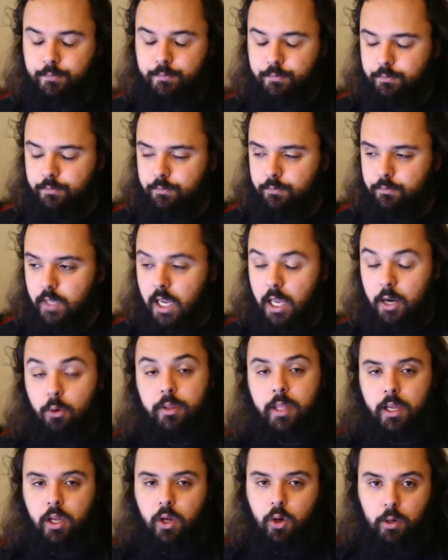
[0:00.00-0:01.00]
I know they're
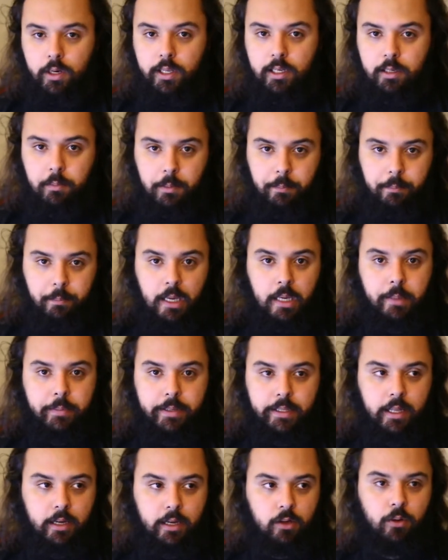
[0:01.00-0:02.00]
calling, but maybe they're
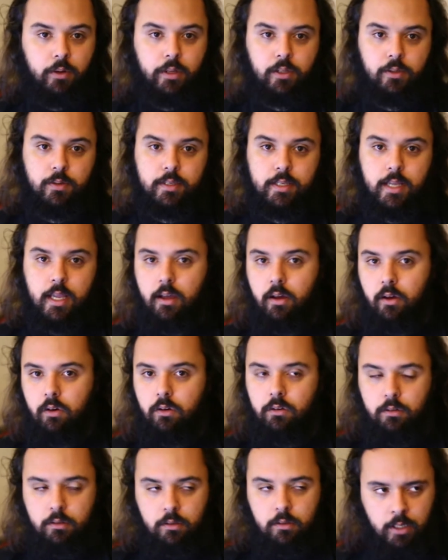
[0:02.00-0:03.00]
calling to say,
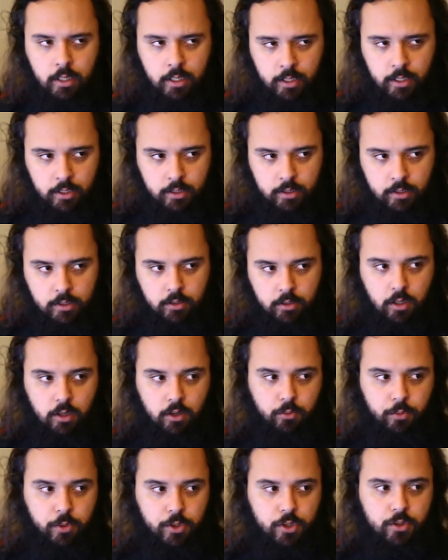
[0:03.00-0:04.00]
we're
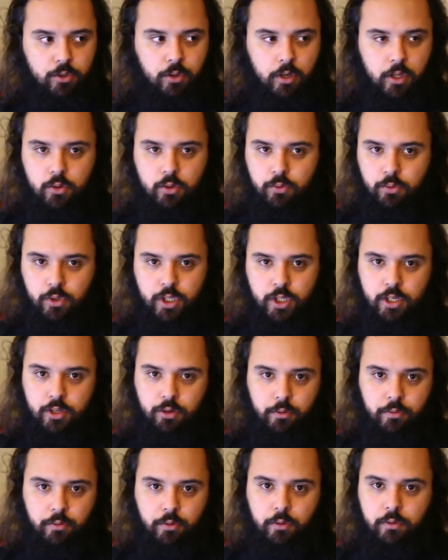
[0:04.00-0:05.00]
just calling you to check on a
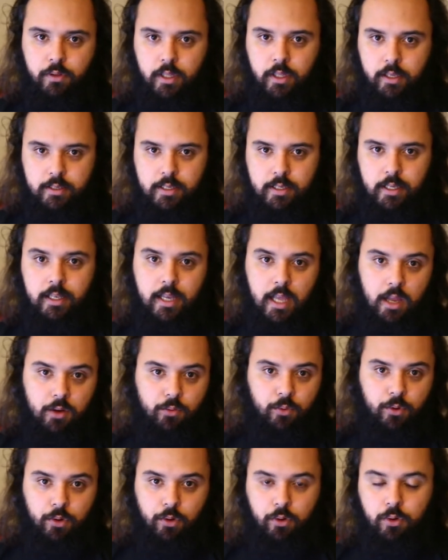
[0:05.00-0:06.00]
few things, and then we're
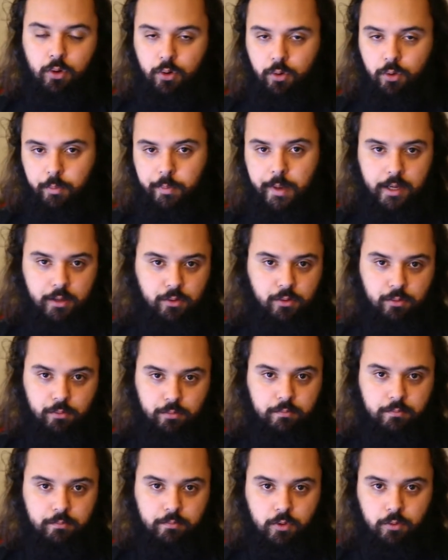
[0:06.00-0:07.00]
going to call you back to
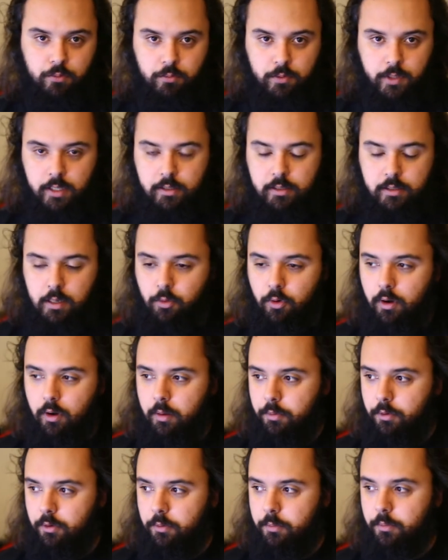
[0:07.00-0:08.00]
get the MRI
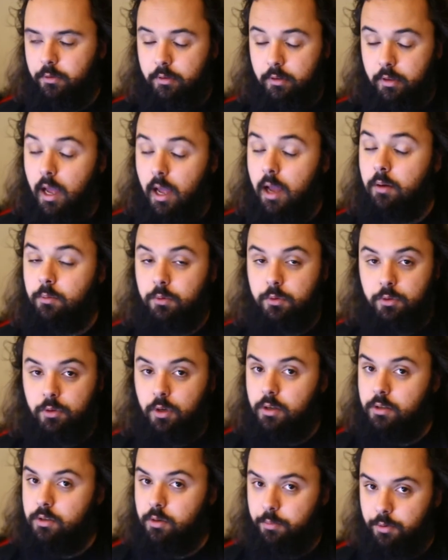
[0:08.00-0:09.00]
appointment. That would not
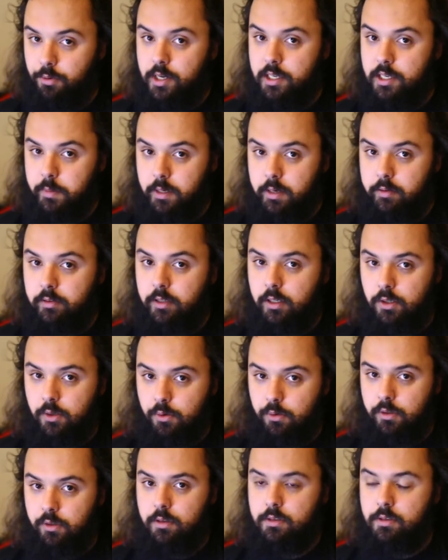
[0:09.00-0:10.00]
surprise me if they do this.